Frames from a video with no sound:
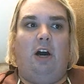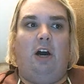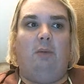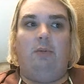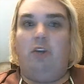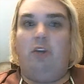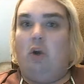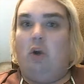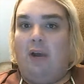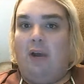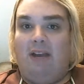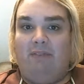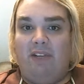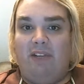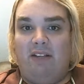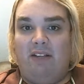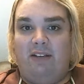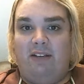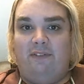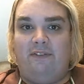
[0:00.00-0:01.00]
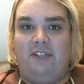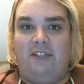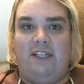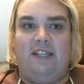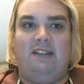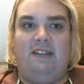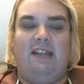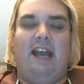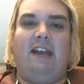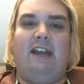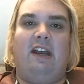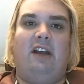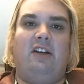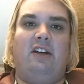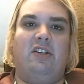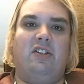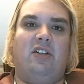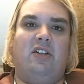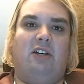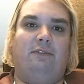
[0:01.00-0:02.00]
no heavy lifting, that kind of
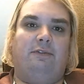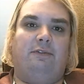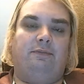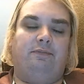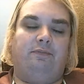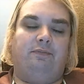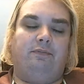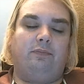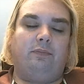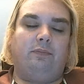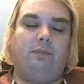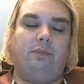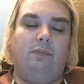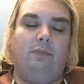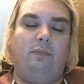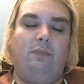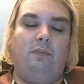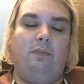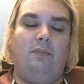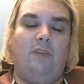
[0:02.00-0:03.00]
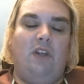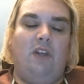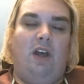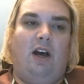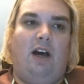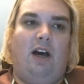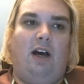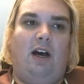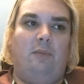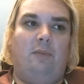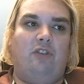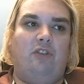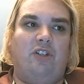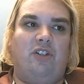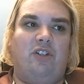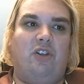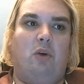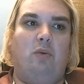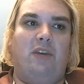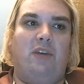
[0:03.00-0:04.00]
stuff. Um, just
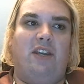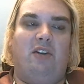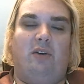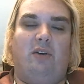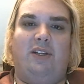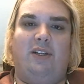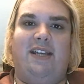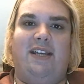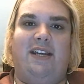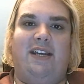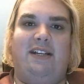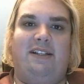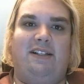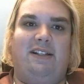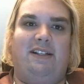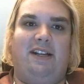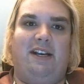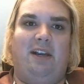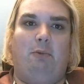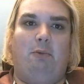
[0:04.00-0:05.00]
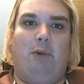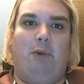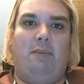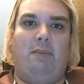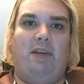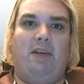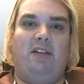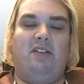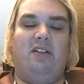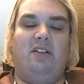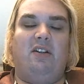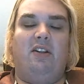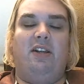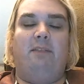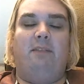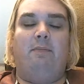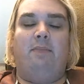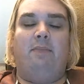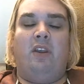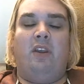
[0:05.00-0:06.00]
don't irritate it in any way, basically.
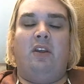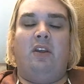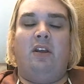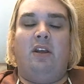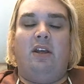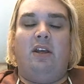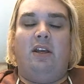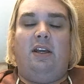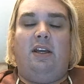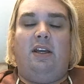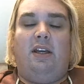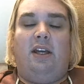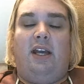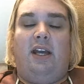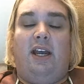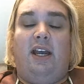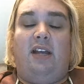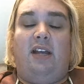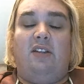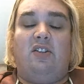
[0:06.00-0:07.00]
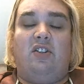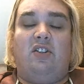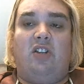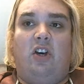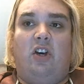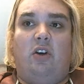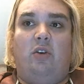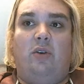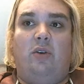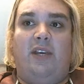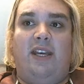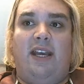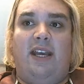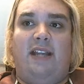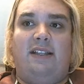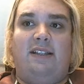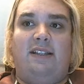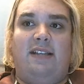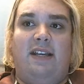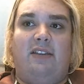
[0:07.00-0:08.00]
And so he had to
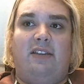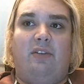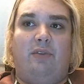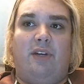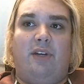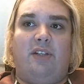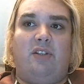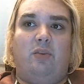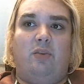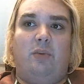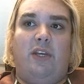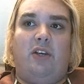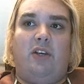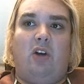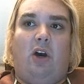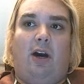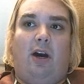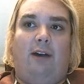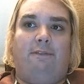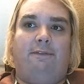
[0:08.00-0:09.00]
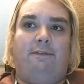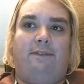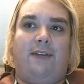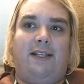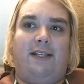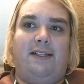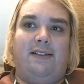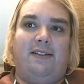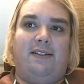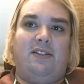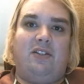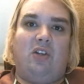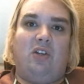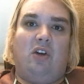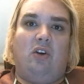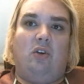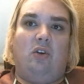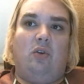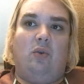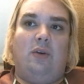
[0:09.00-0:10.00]
take the rest of the week off, and
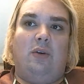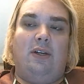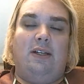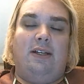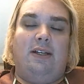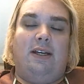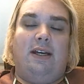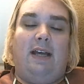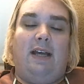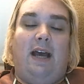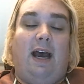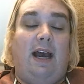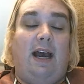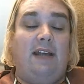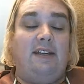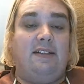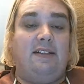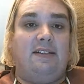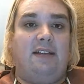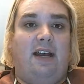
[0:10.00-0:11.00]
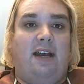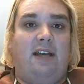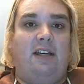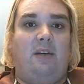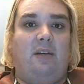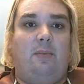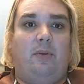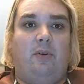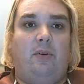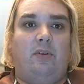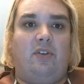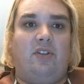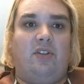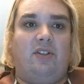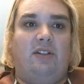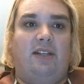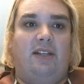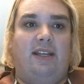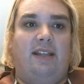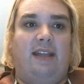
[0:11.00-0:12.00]
so I decided
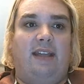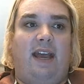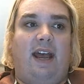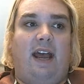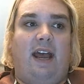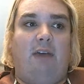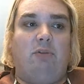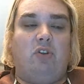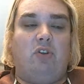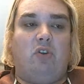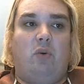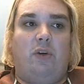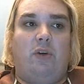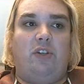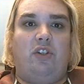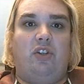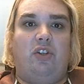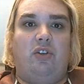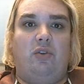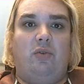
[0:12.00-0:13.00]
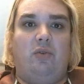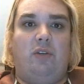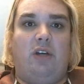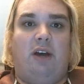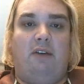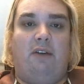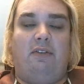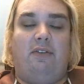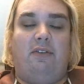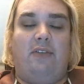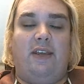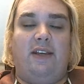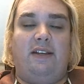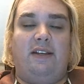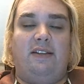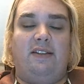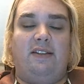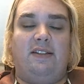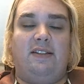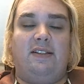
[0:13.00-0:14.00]
personally that I was going to cut
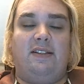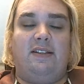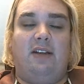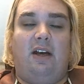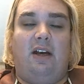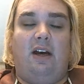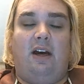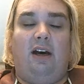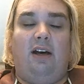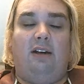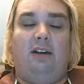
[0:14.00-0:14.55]
things uh,